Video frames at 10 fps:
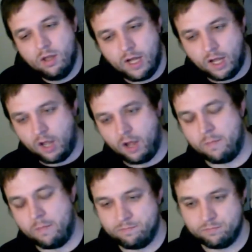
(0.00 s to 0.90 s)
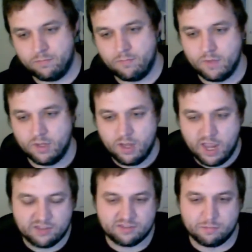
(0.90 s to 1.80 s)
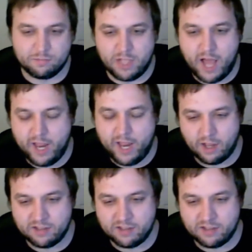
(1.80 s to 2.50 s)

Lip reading: a supply